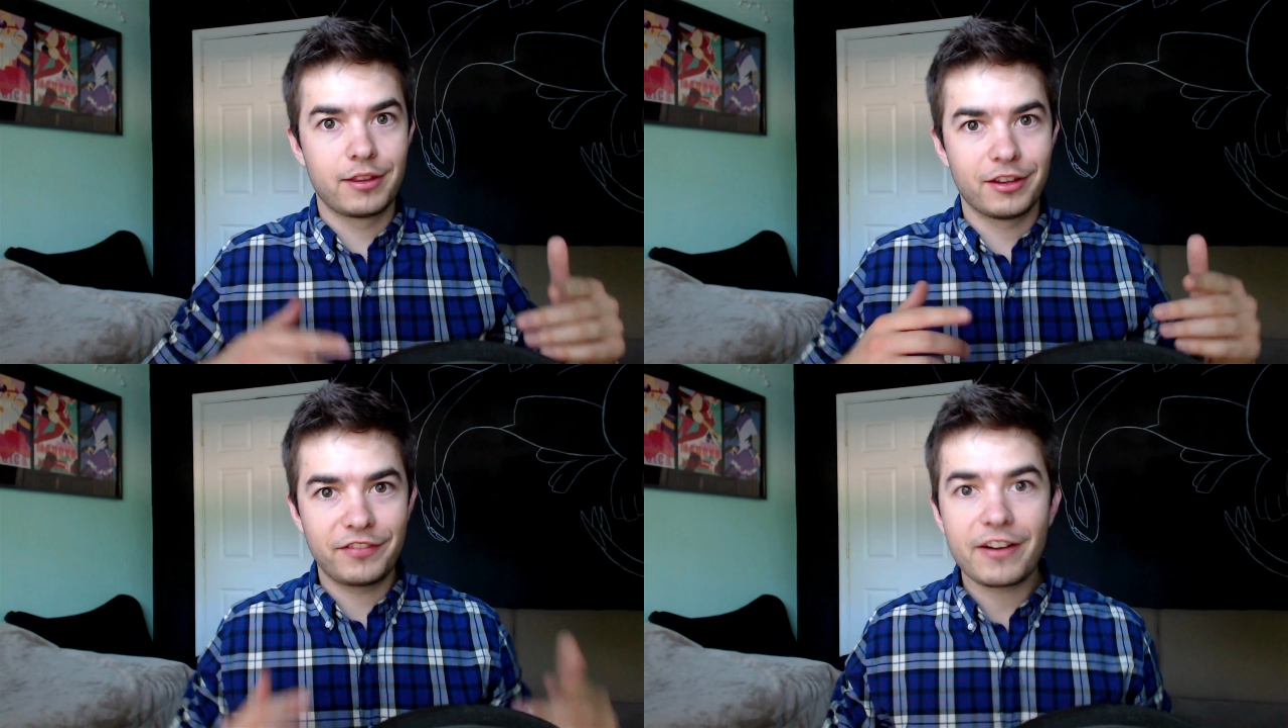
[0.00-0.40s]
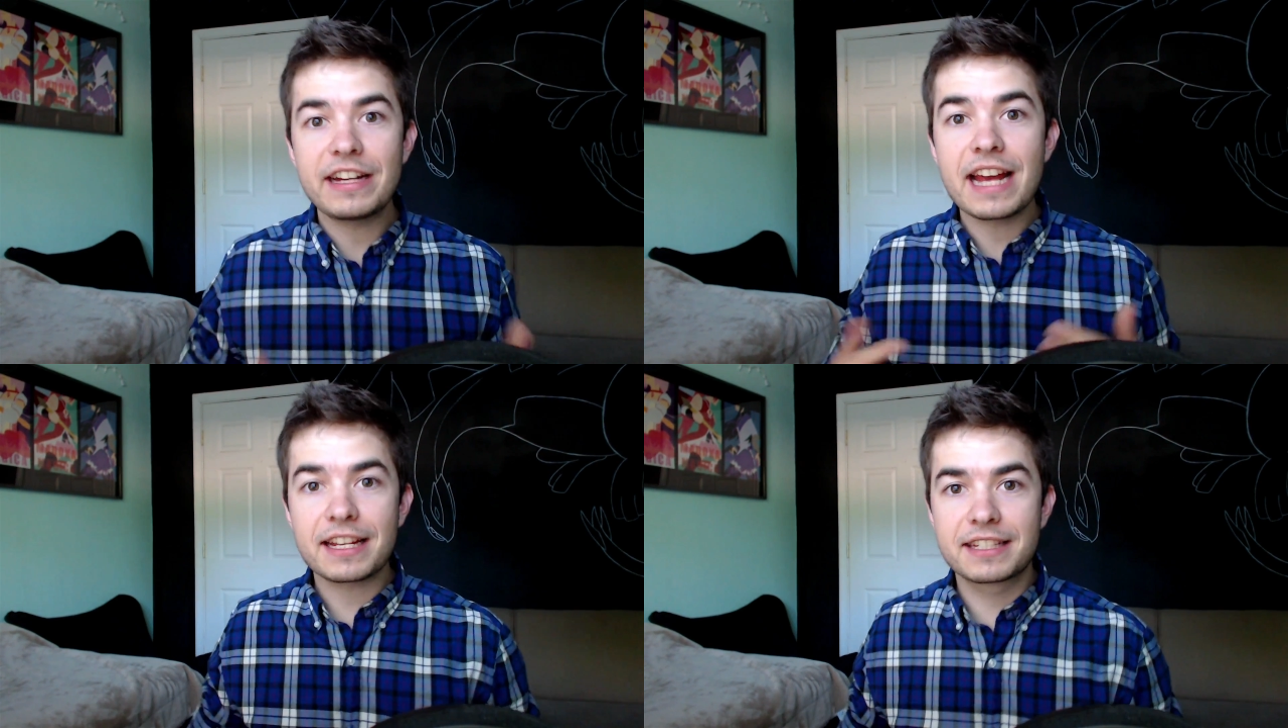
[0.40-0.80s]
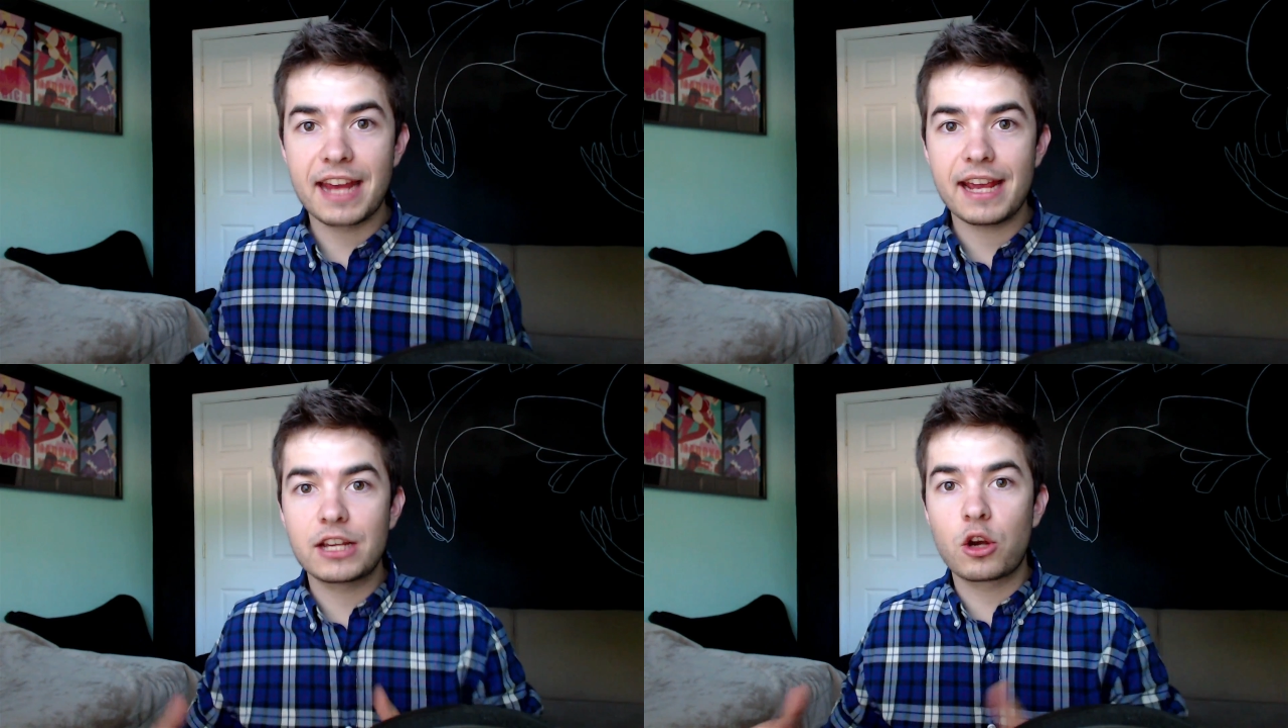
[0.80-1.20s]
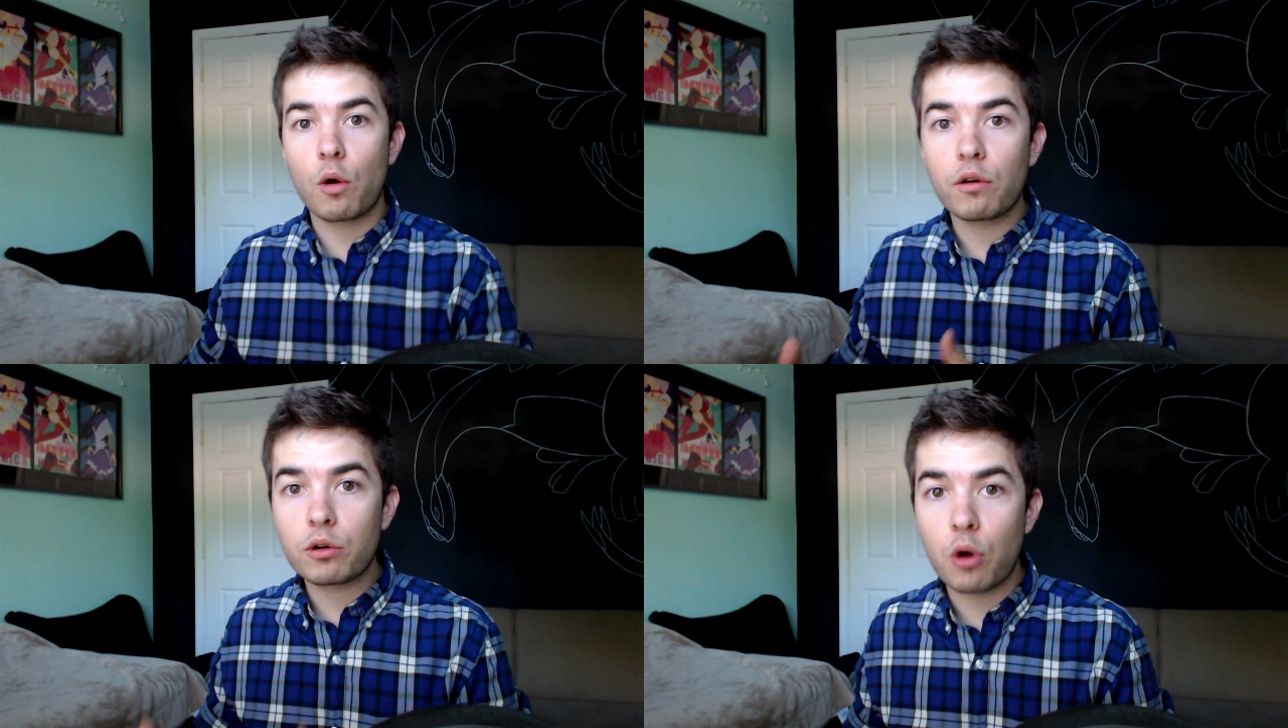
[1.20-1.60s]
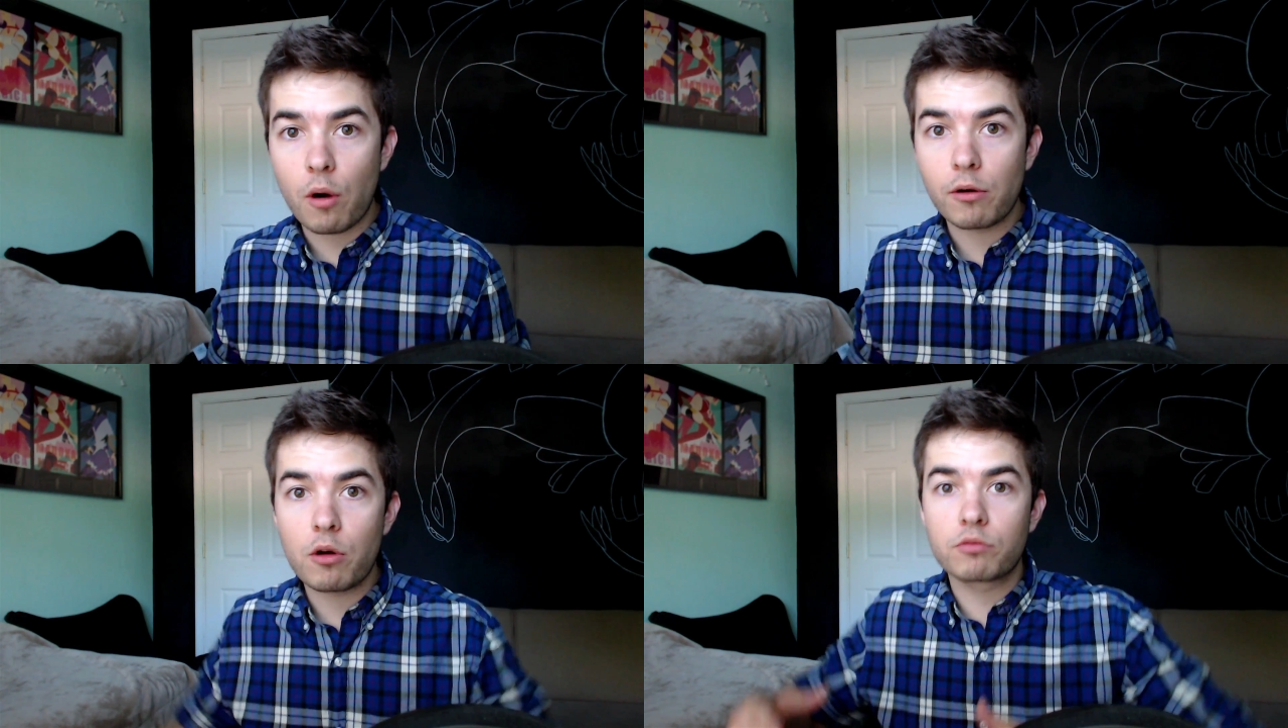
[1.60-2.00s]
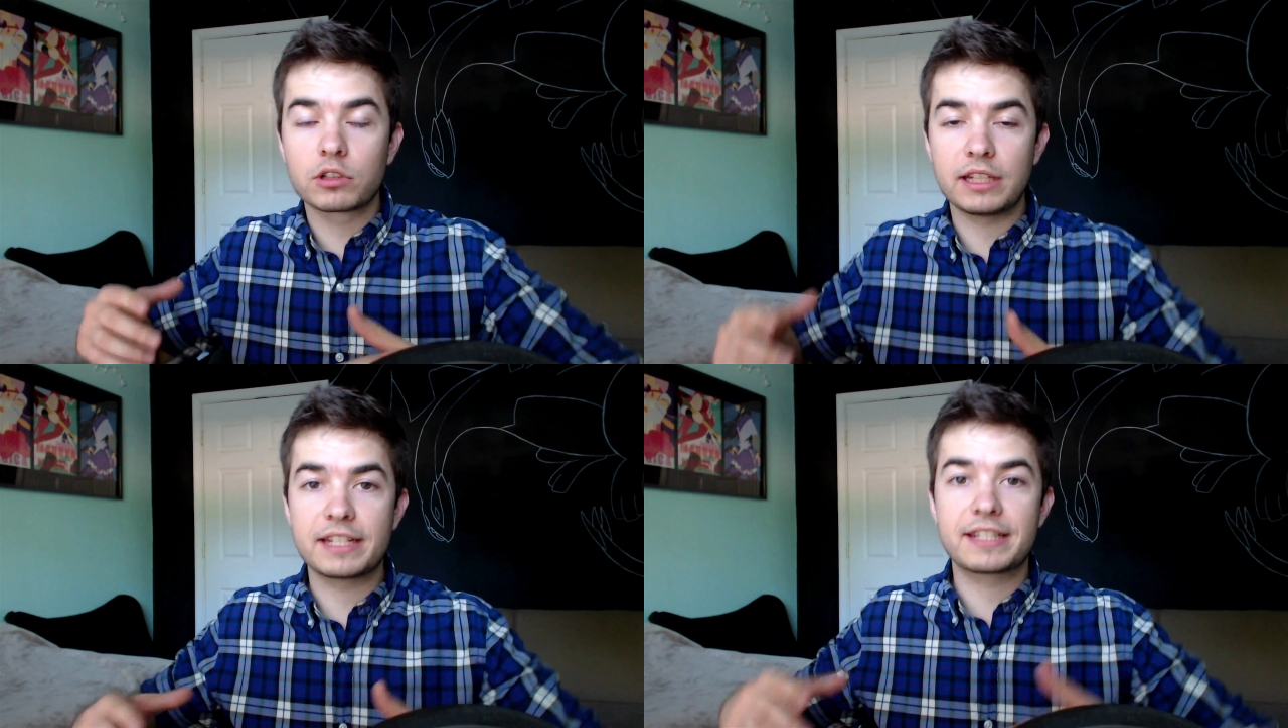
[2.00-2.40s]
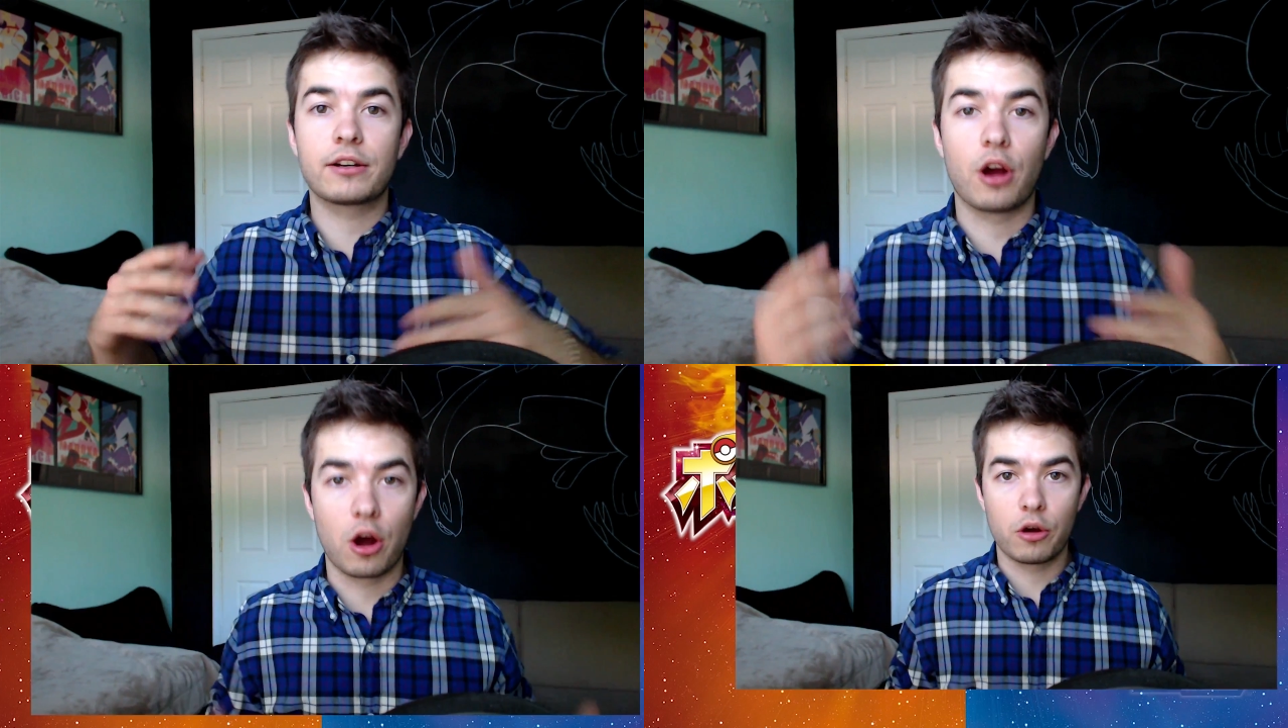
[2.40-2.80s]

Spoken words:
The very next day, CoroCoro released their